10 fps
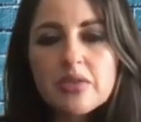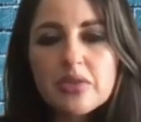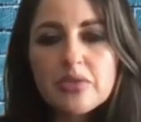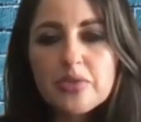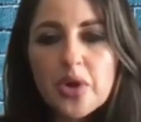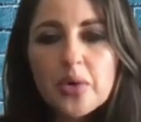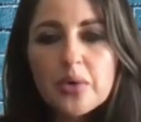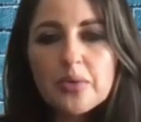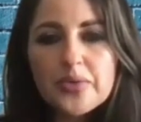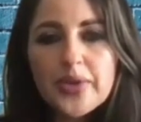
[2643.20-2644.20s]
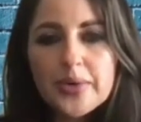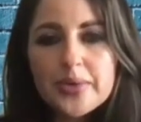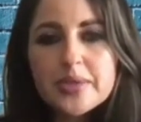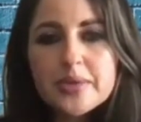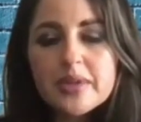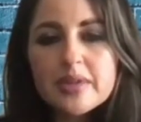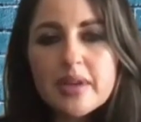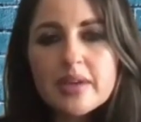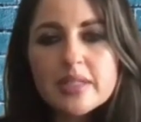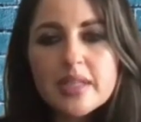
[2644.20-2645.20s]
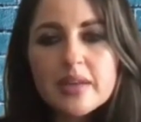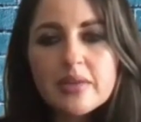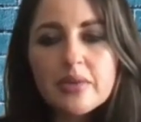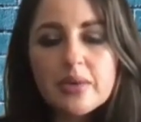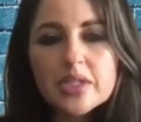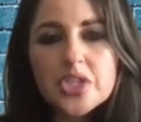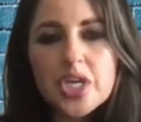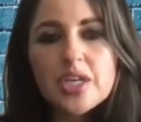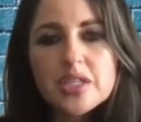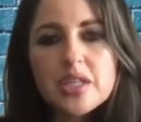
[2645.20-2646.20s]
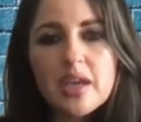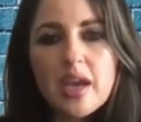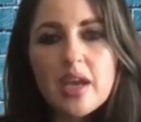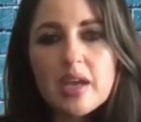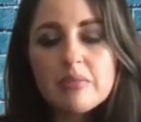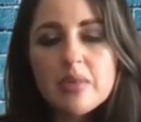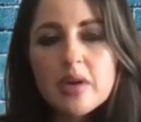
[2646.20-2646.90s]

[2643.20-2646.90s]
though those are the things that are going to change the game